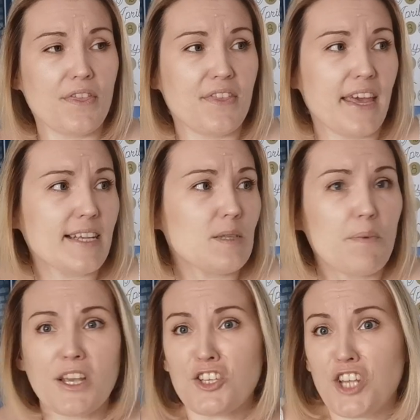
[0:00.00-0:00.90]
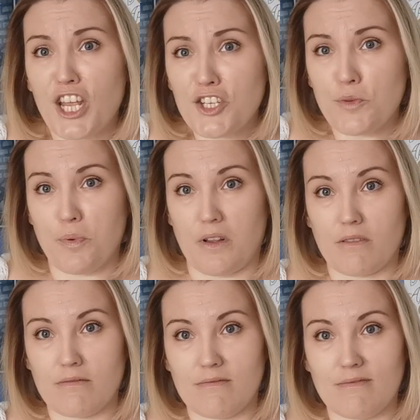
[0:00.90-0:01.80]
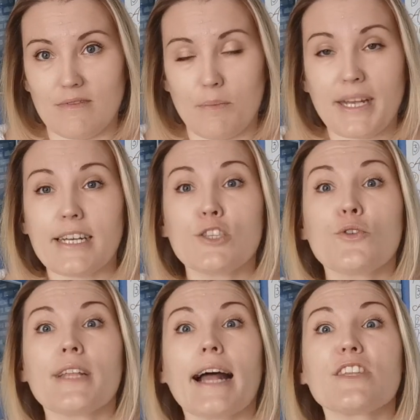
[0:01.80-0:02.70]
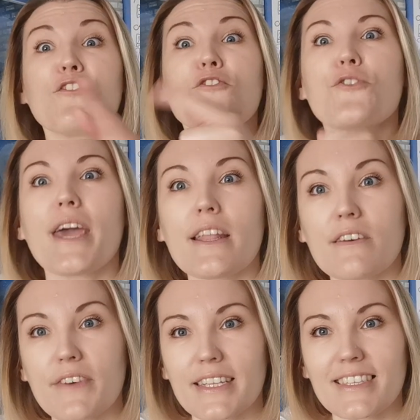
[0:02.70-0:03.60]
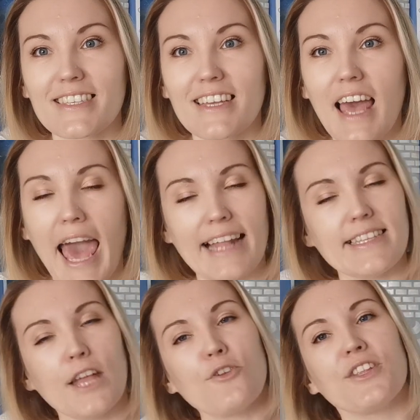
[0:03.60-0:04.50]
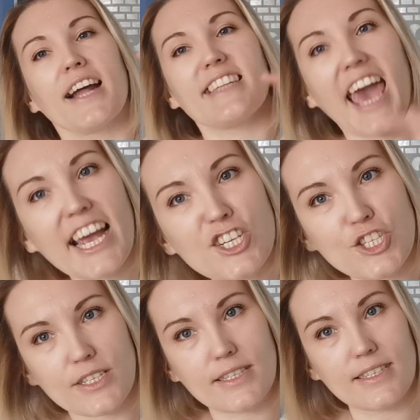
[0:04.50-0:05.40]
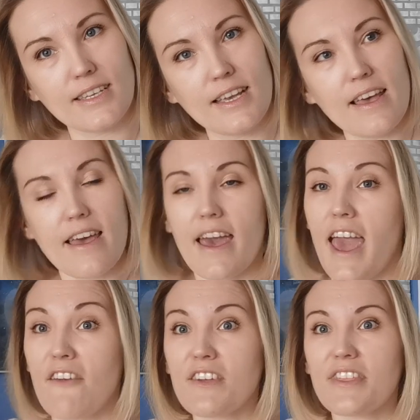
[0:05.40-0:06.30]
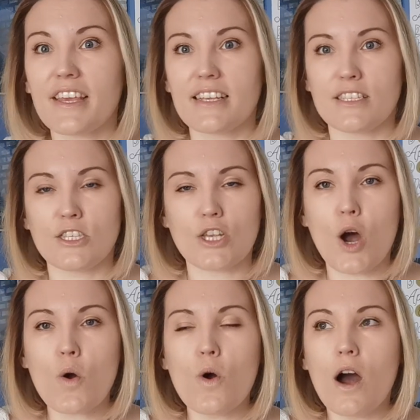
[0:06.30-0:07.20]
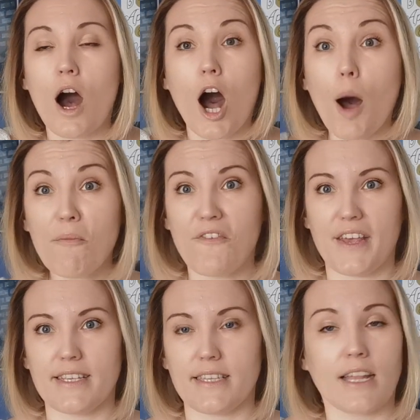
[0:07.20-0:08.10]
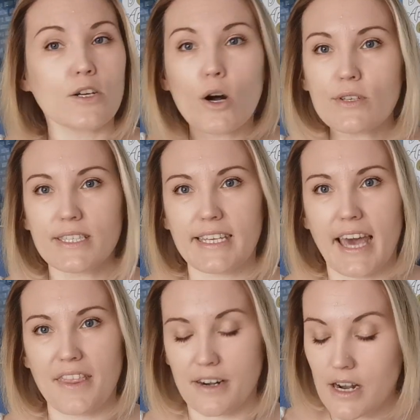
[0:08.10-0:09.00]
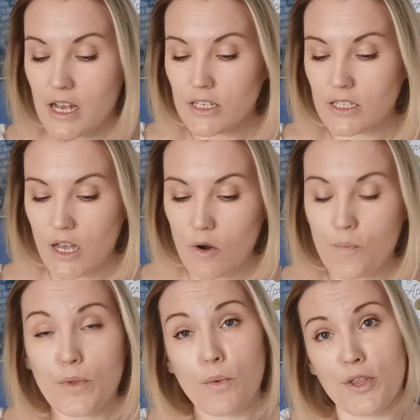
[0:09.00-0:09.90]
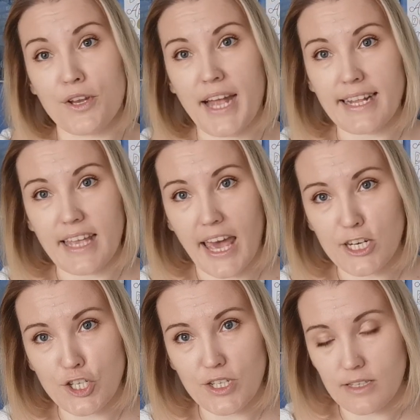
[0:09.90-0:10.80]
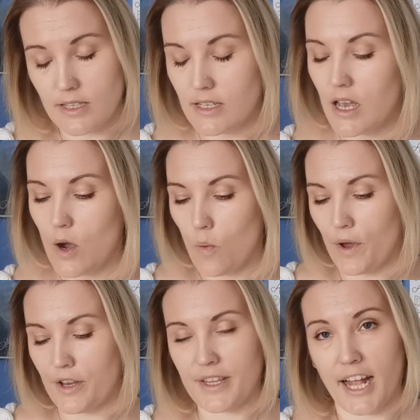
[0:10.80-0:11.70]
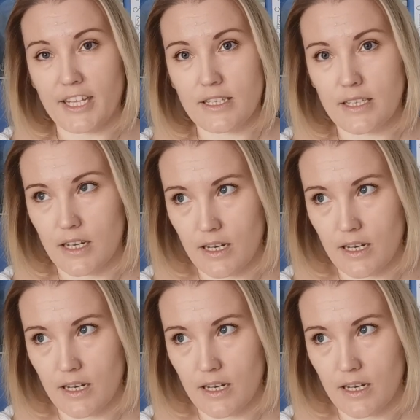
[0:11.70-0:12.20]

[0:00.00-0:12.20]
things being changeable, because you're not afraid of it, and then you're not anxious. Everything is so obvious and goes together. So when you're not anxious, when you're not